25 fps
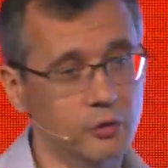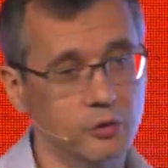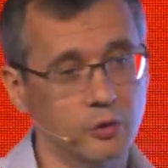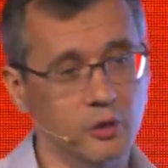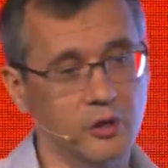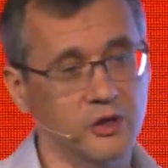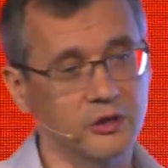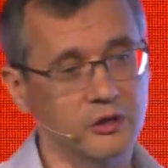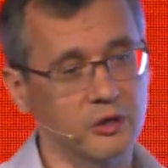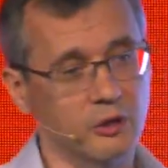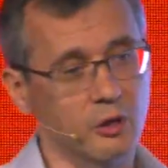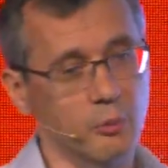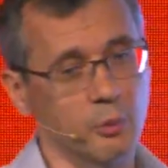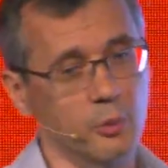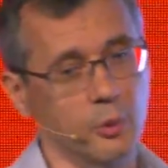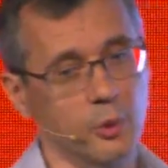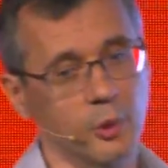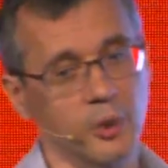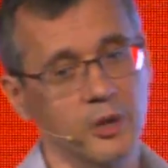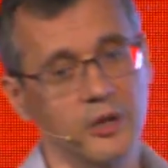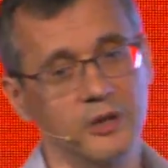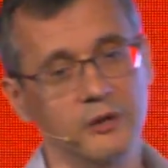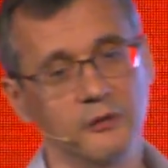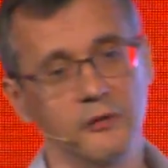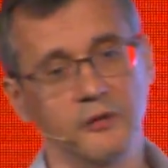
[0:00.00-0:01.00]
to
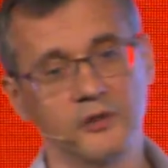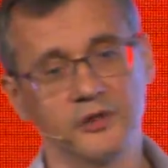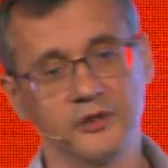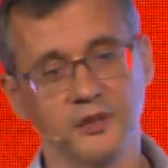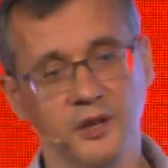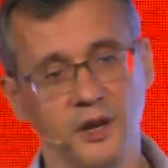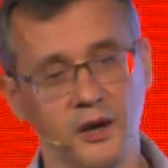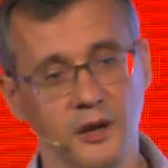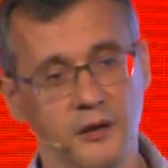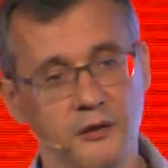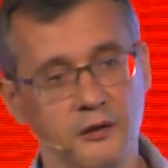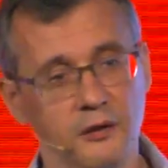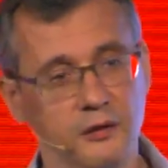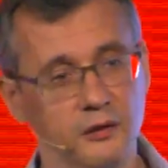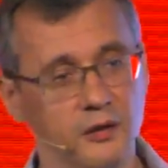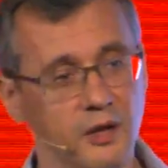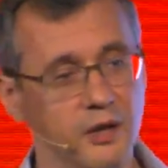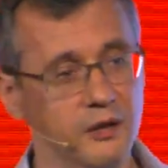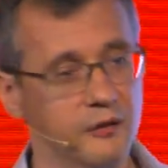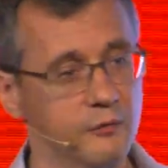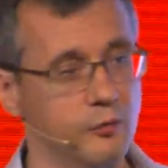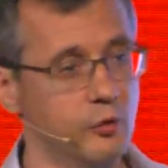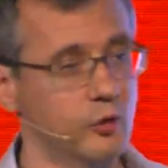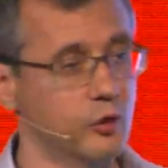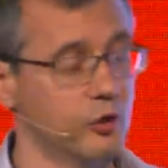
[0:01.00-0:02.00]
interoperate with other
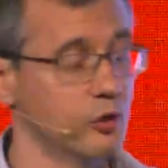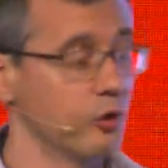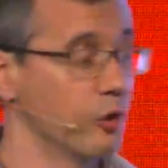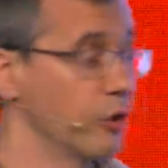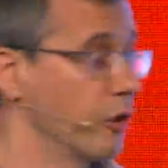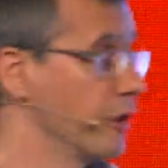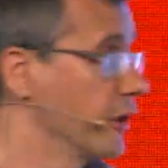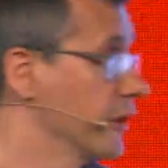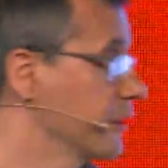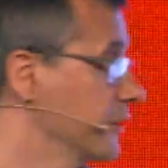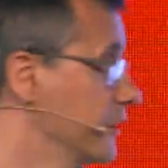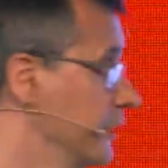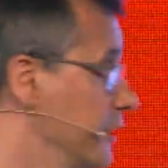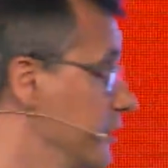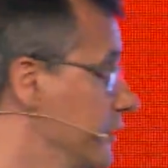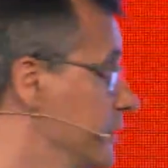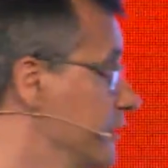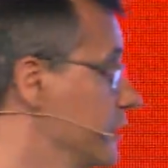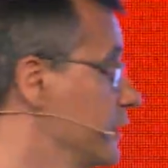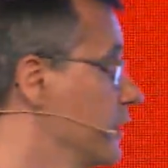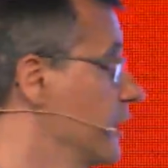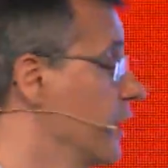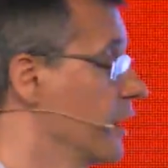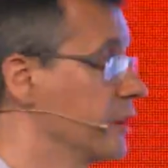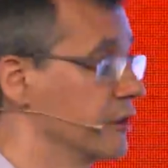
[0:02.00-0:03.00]
networks
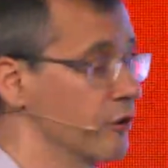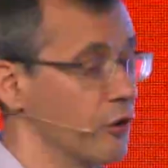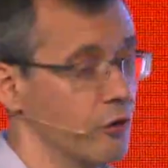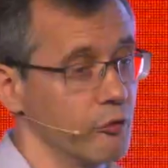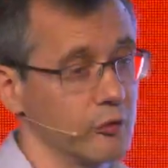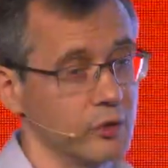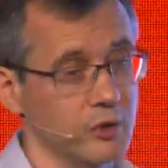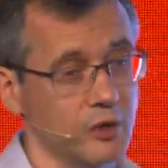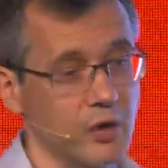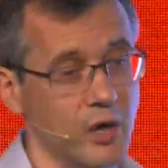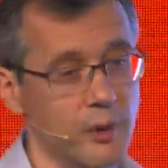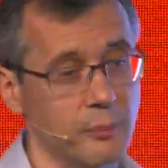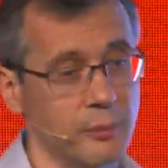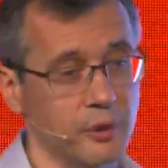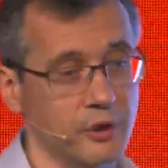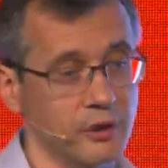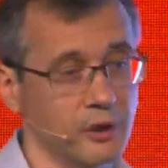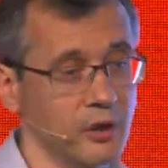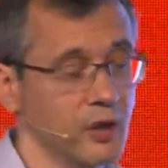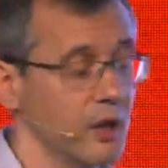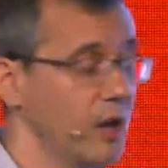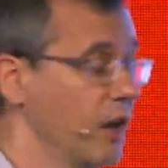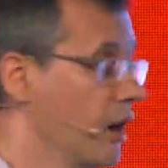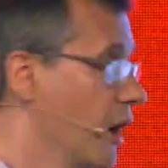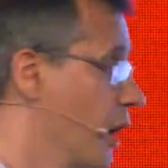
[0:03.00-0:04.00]
coexisting and overlapping
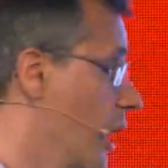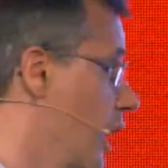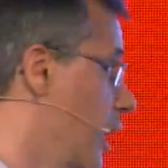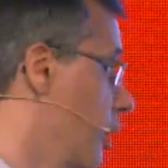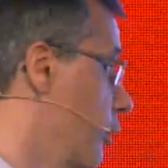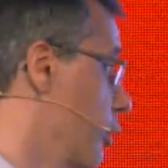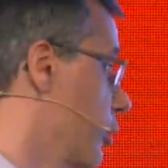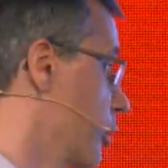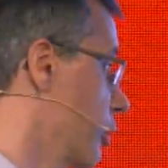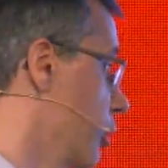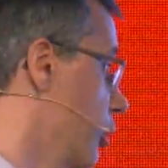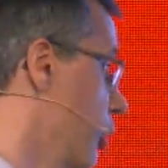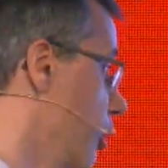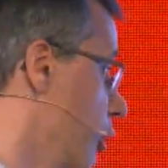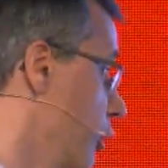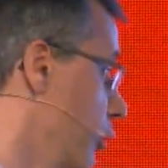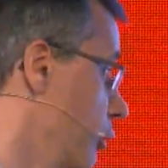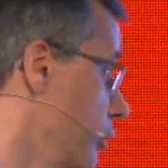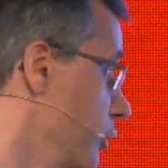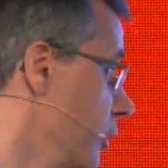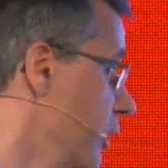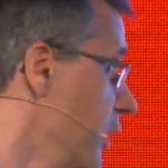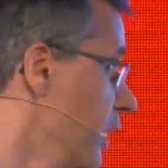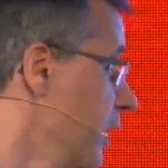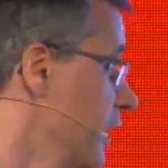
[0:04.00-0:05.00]
our
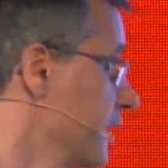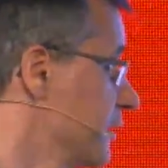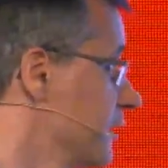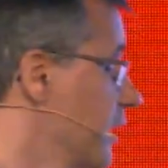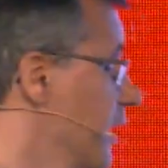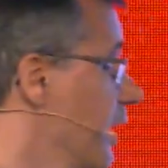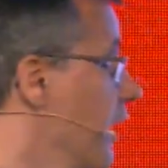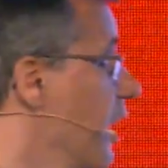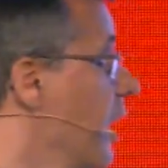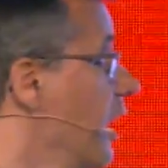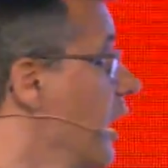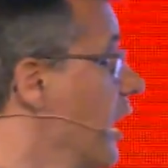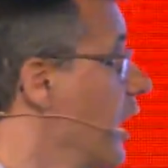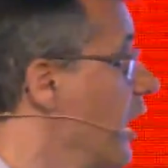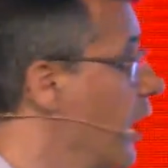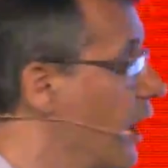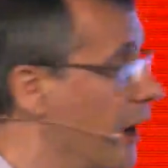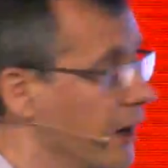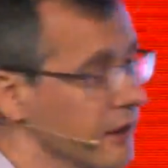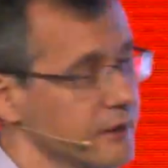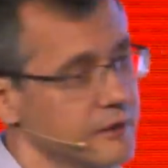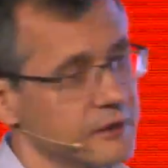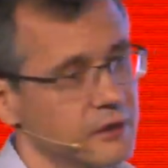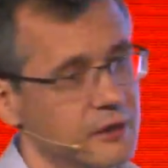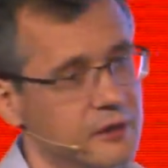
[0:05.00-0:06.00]
own. The
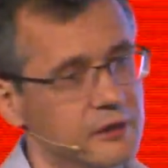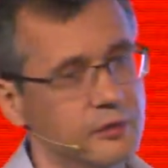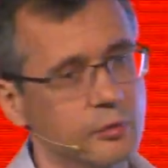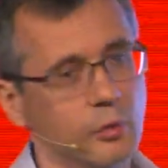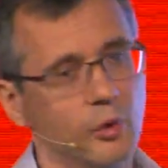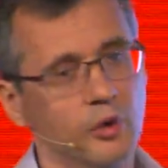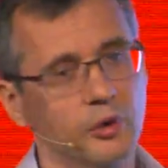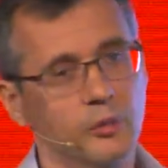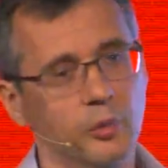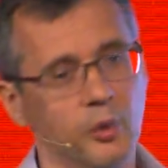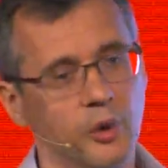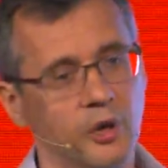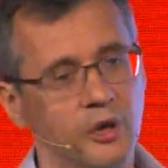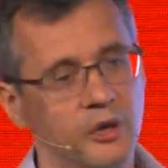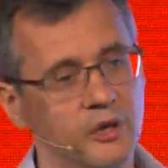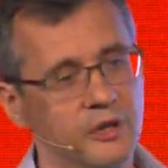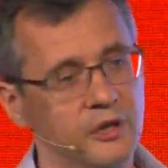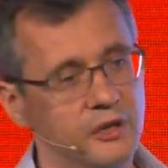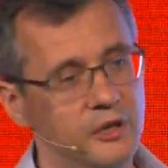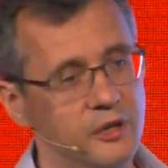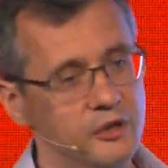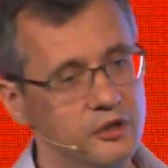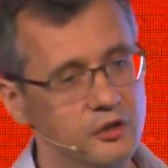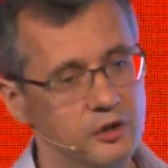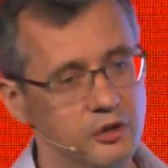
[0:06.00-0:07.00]
assets, what we are
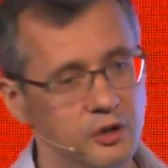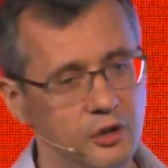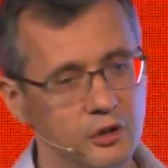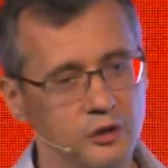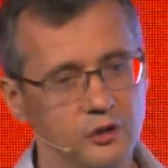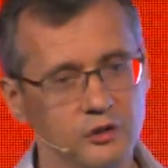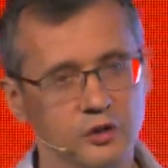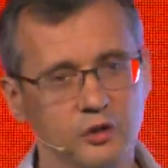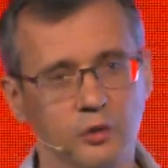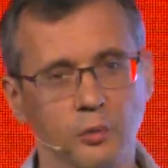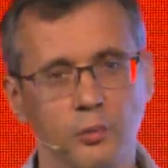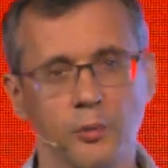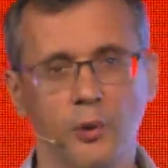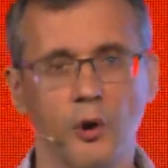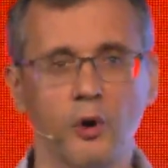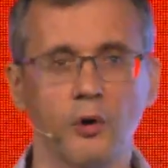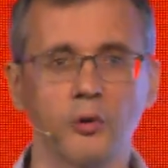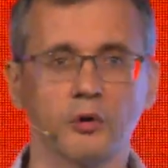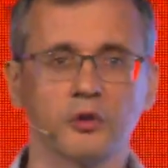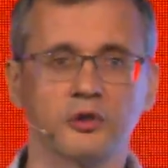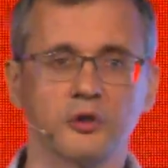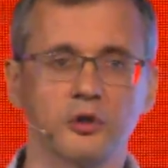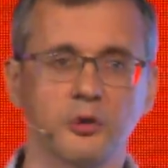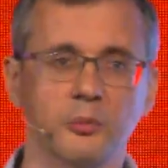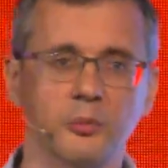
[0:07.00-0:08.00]
issuing,
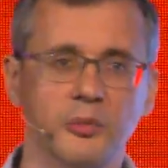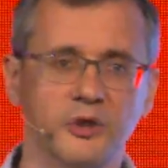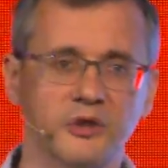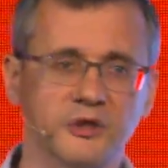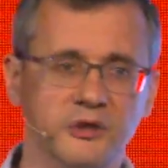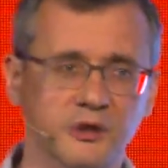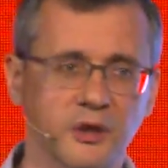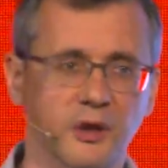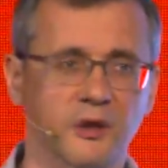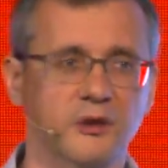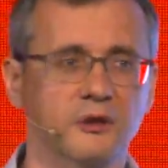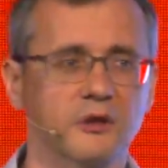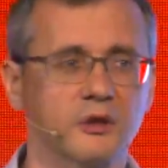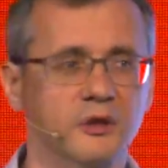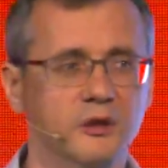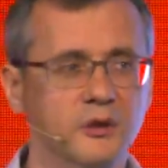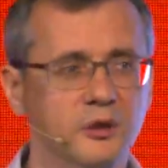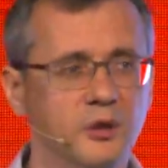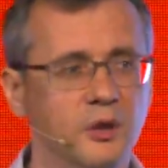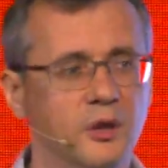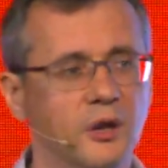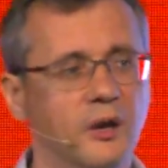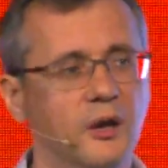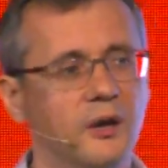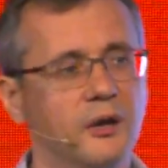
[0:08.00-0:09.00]
supposed to be
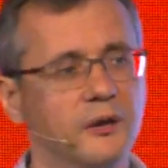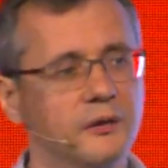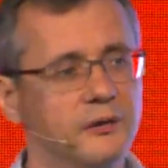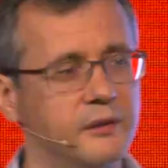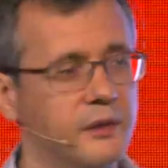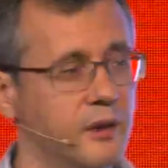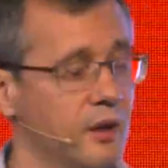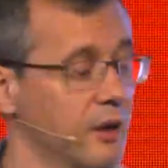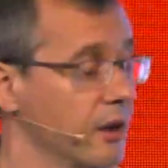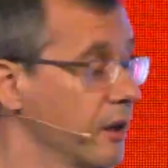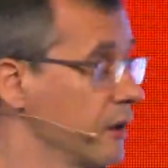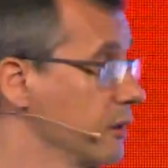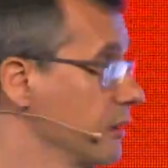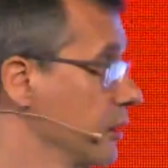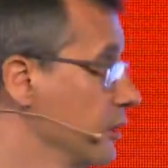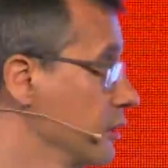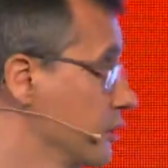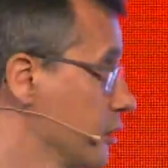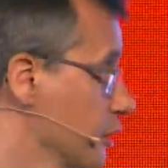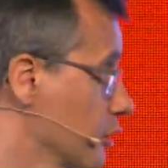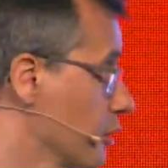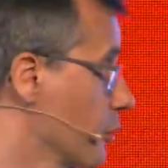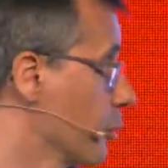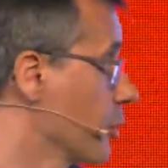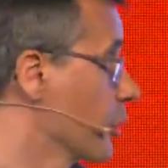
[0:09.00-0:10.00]
standardized and
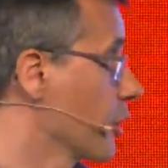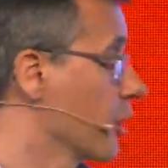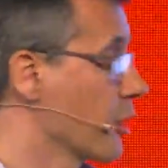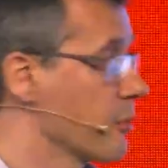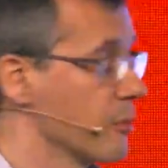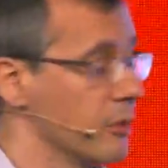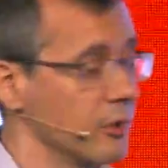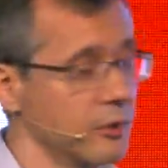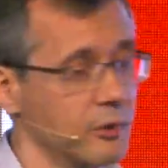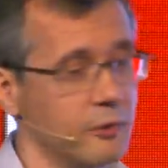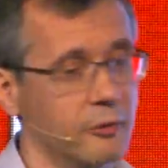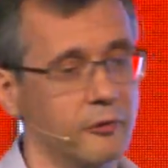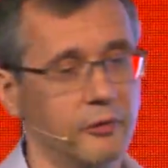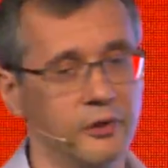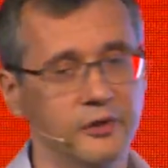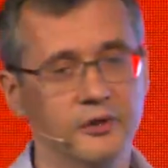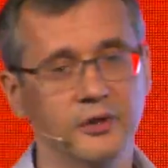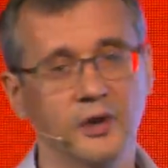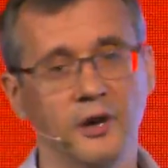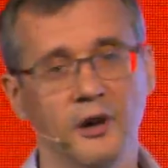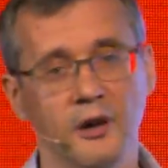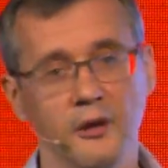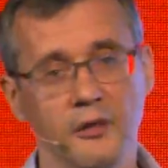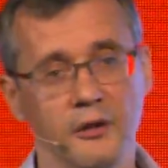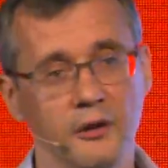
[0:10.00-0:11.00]
interoperable with
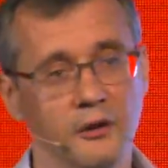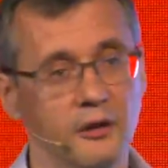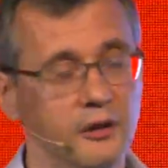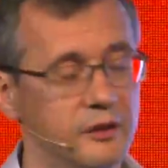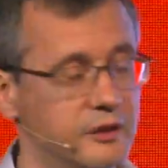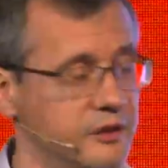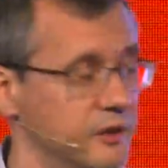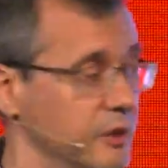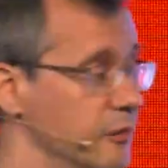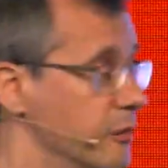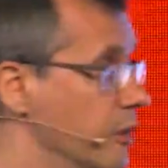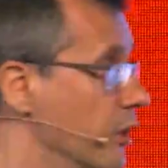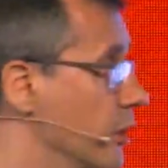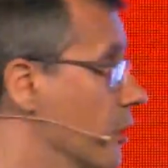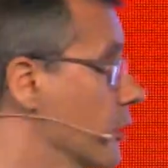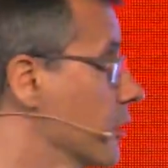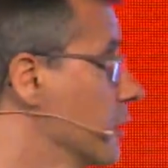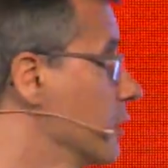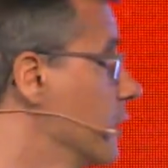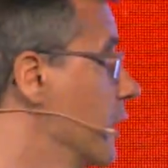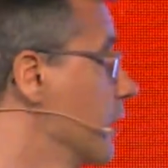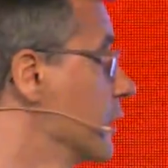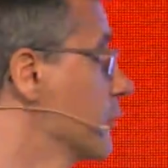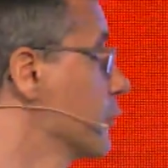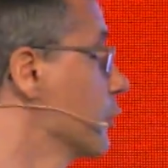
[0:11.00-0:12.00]
other similar
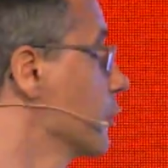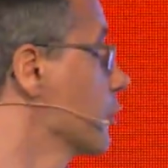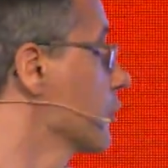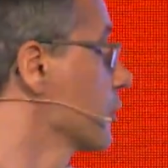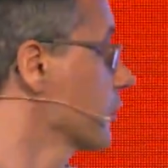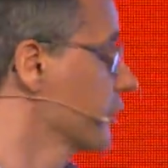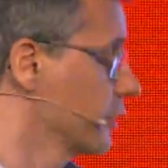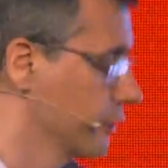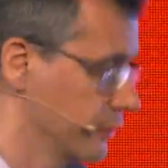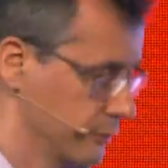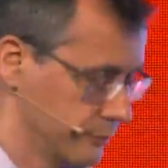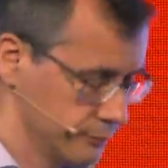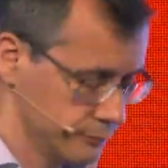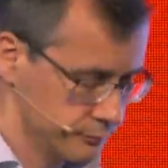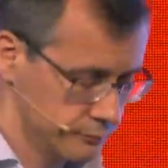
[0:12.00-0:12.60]
networks.